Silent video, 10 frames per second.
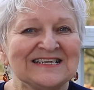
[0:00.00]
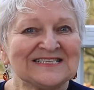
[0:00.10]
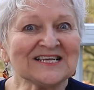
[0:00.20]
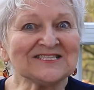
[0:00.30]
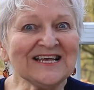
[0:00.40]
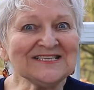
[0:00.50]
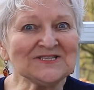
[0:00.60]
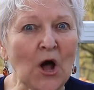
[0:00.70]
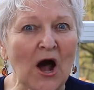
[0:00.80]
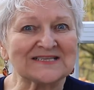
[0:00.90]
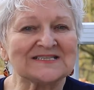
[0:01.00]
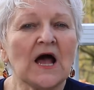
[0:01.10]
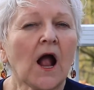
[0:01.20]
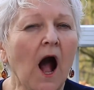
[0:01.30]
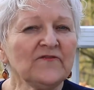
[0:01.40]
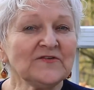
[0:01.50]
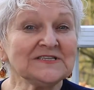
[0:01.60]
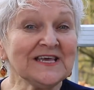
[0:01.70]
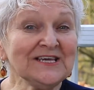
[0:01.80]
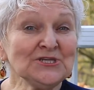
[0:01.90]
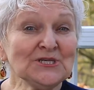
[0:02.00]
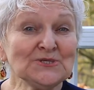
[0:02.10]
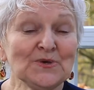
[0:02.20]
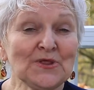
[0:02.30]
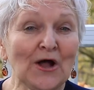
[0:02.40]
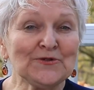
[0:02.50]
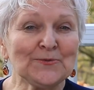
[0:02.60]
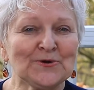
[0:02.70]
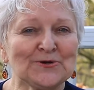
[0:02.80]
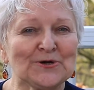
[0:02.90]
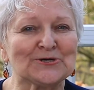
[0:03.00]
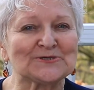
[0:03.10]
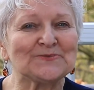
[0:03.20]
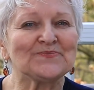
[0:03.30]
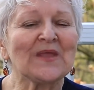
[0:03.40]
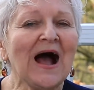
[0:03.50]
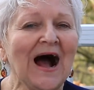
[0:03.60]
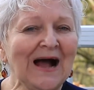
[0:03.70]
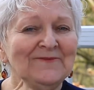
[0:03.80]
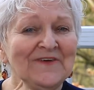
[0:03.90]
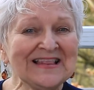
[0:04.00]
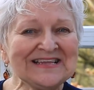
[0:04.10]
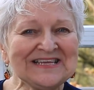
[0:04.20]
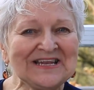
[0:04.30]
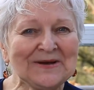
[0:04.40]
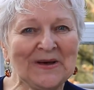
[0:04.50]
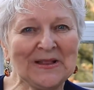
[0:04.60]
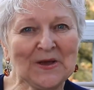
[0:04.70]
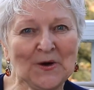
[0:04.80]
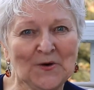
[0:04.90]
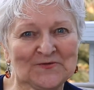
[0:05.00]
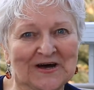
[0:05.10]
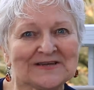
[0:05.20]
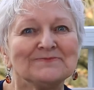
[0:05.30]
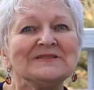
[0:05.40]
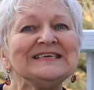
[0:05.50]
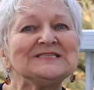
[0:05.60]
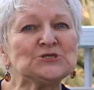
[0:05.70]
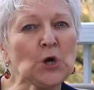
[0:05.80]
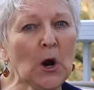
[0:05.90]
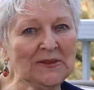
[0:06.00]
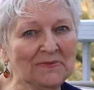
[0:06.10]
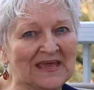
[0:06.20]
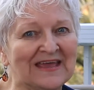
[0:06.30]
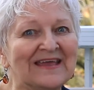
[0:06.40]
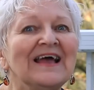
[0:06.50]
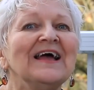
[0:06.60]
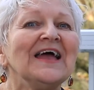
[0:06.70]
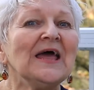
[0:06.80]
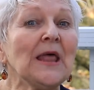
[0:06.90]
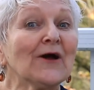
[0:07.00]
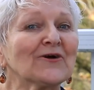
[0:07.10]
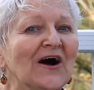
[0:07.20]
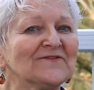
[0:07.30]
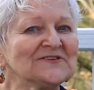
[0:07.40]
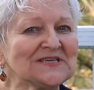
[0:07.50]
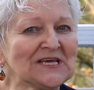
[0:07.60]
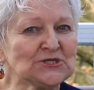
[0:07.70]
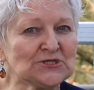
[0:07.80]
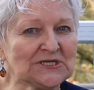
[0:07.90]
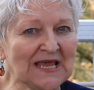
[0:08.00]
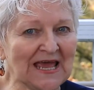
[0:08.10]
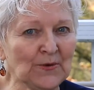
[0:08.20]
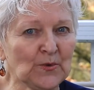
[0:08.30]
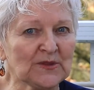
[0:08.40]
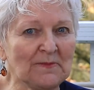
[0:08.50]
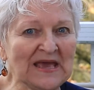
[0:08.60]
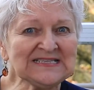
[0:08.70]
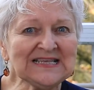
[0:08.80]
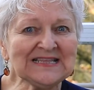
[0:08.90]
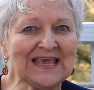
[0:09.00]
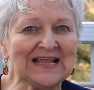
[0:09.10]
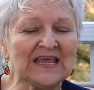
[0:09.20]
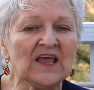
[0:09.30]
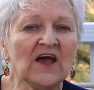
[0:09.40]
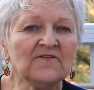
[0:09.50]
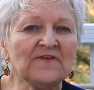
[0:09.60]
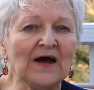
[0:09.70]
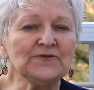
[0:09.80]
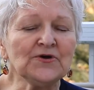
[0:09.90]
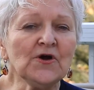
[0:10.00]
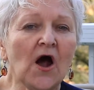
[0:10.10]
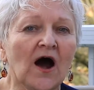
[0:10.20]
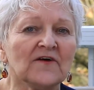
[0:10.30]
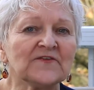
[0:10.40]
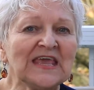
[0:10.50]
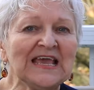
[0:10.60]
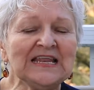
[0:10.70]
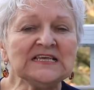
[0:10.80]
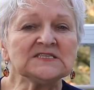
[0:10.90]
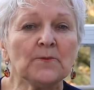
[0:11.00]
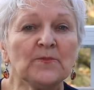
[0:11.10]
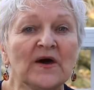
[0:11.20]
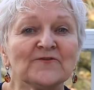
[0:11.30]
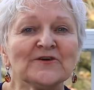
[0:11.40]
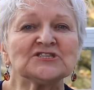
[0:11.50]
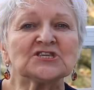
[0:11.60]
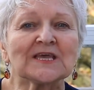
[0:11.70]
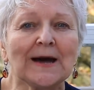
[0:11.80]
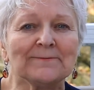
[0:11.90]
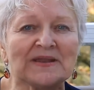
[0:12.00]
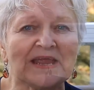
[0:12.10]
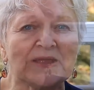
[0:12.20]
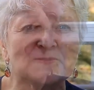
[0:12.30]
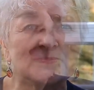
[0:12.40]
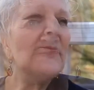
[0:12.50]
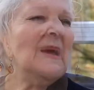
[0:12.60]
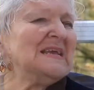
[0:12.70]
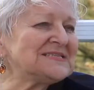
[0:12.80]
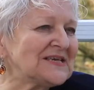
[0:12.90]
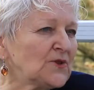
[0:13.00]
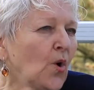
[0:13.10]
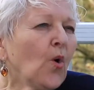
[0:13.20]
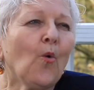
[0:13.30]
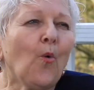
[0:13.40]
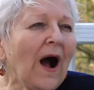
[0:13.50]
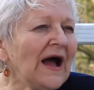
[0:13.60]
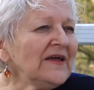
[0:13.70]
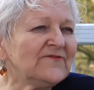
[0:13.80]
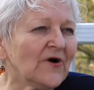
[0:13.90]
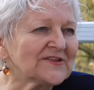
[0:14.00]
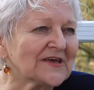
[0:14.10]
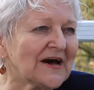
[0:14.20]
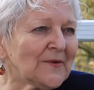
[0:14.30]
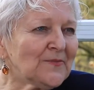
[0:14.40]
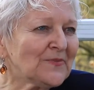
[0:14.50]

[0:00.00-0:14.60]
Success Talks, Conversations with Entrepreneurs. I'm Valentina Bellicova. Please join me in our conversation today with Mason Kealy, founder of Kealy's Beverage Company. Mason, why vodka?